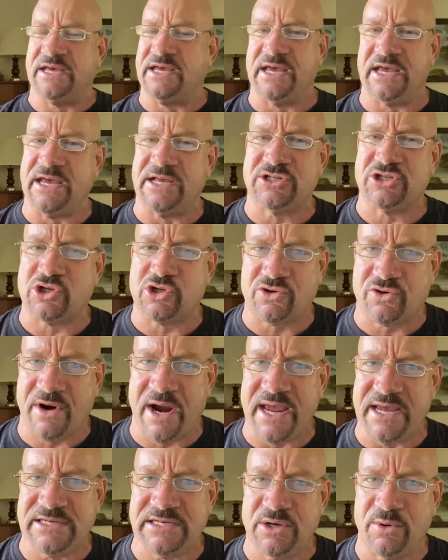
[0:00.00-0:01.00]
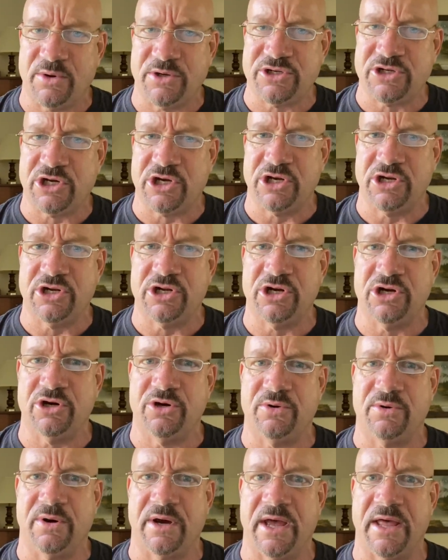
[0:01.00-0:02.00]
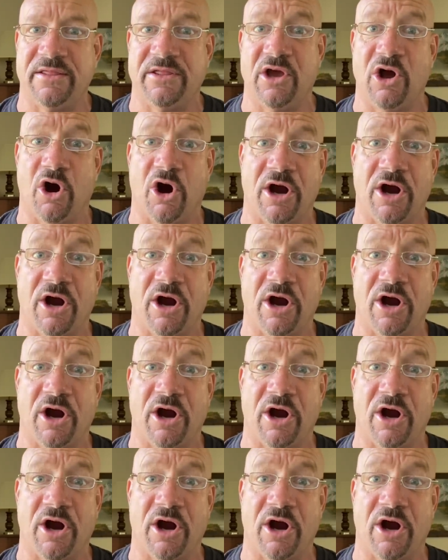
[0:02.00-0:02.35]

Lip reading: It's crazy what you can do and the